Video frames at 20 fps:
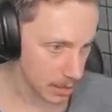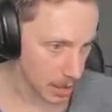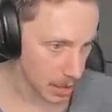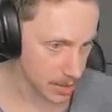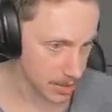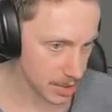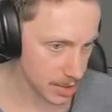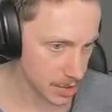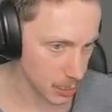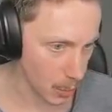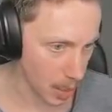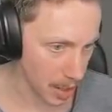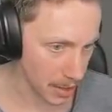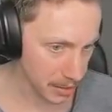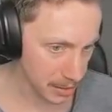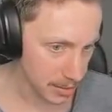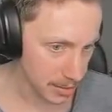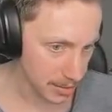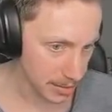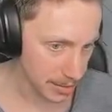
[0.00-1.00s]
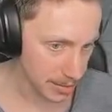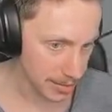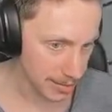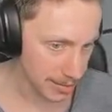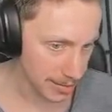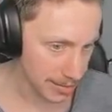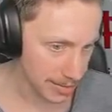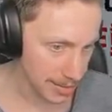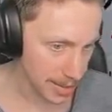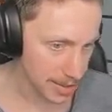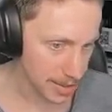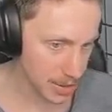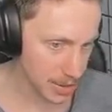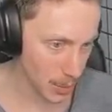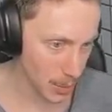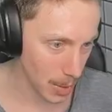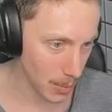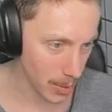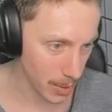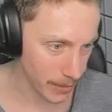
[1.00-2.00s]
Is this the one? Is this
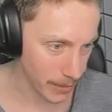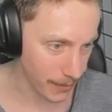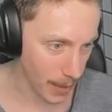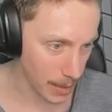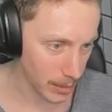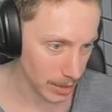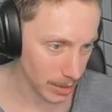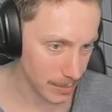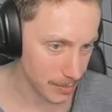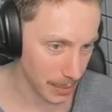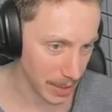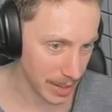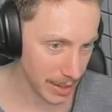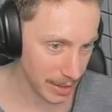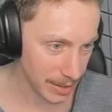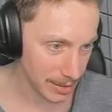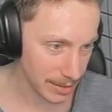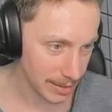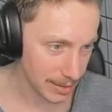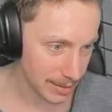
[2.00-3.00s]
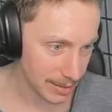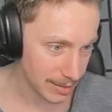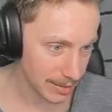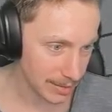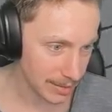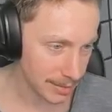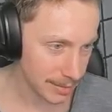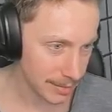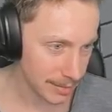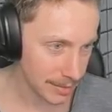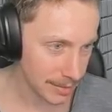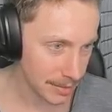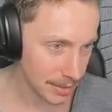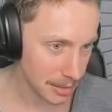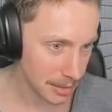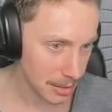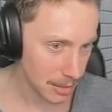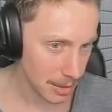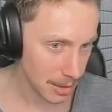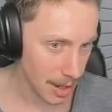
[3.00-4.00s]
one where he finally beat it?
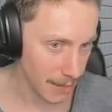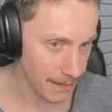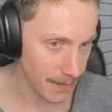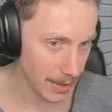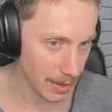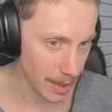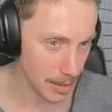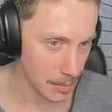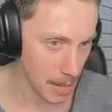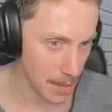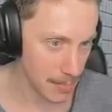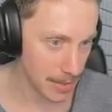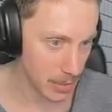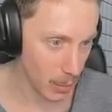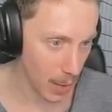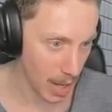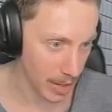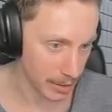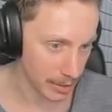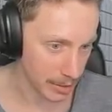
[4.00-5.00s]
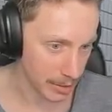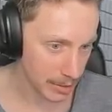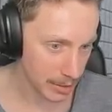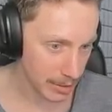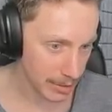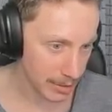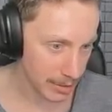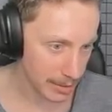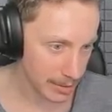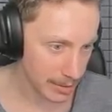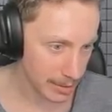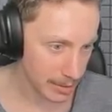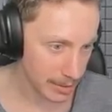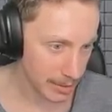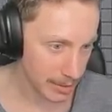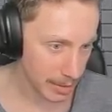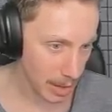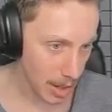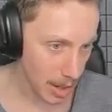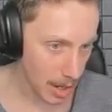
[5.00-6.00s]
I feel like it might be the one.
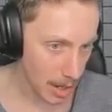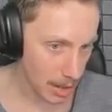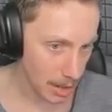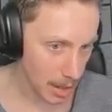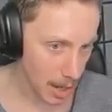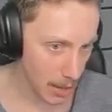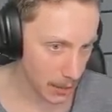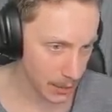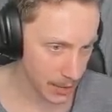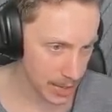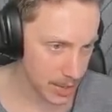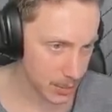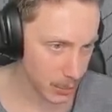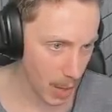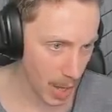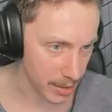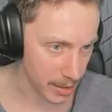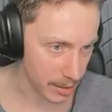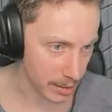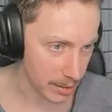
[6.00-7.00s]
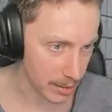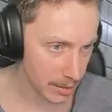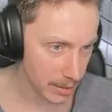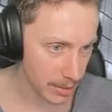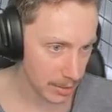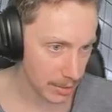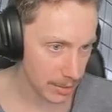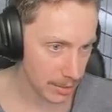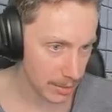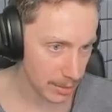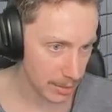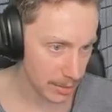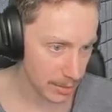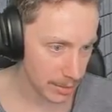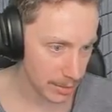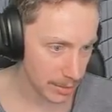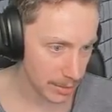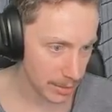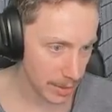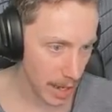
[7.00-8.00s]
I think it's the one.
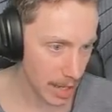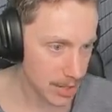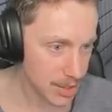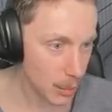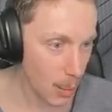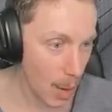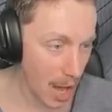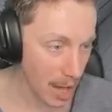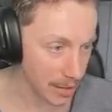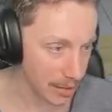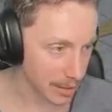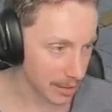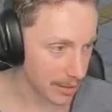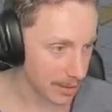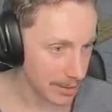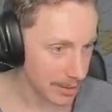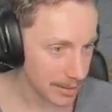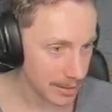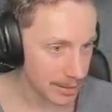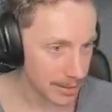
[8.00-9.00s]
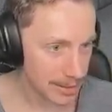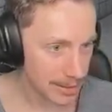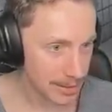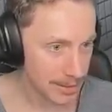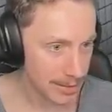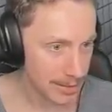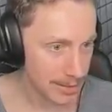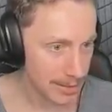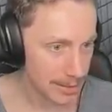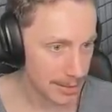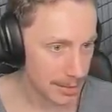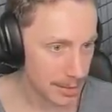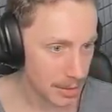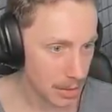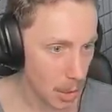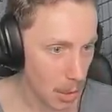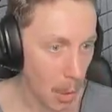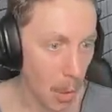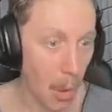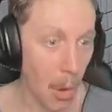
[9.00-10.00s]
It's the one!
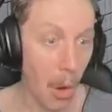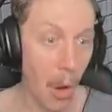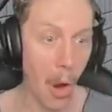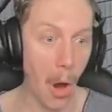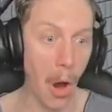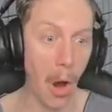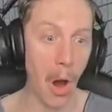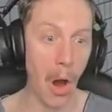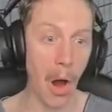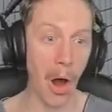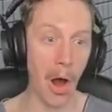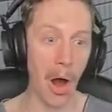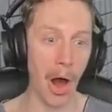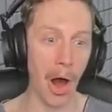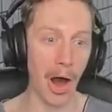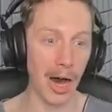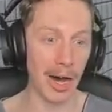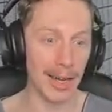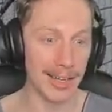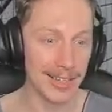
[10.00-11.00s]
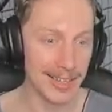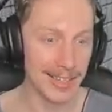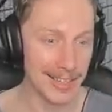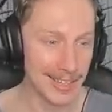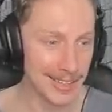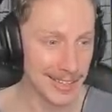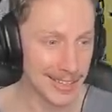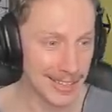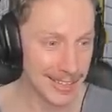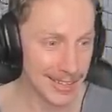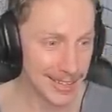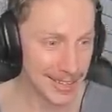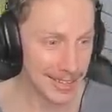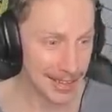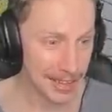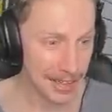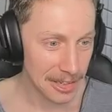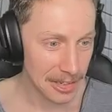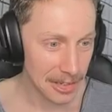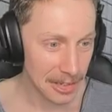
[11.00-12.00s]
Oh!
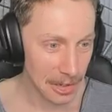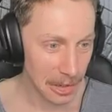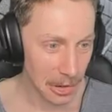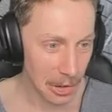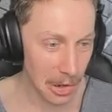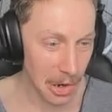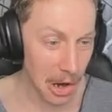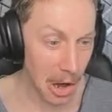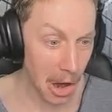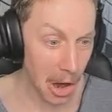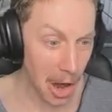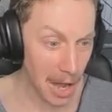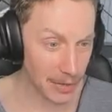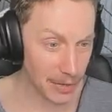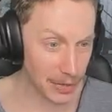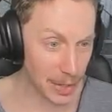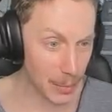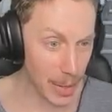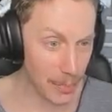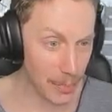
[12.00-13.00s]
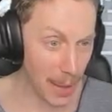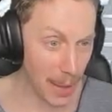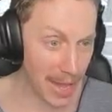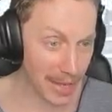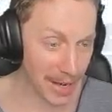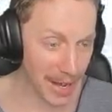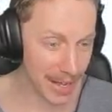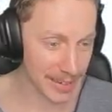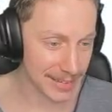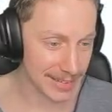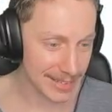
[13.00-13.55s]
Oh, I think we paid it!